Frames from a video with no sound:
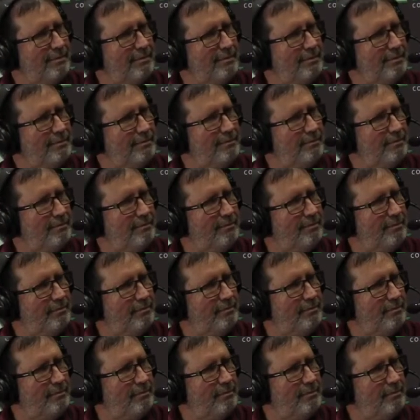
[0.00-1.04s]

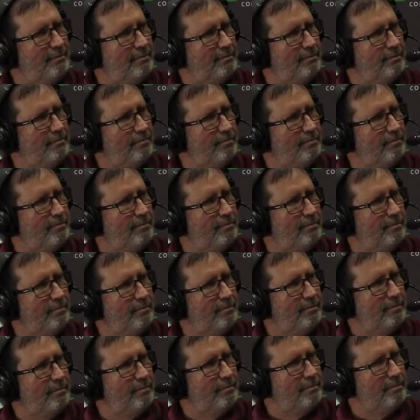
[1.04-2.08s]

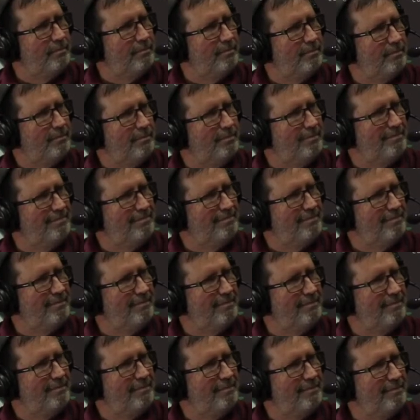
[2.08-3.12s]

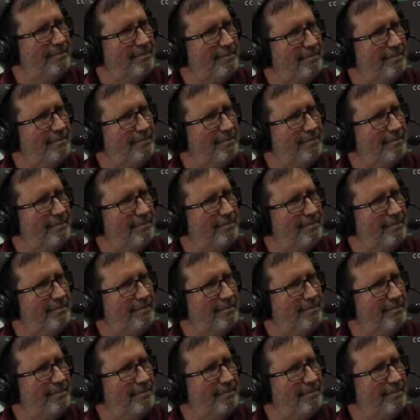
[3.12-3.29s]
This person isn't speaking.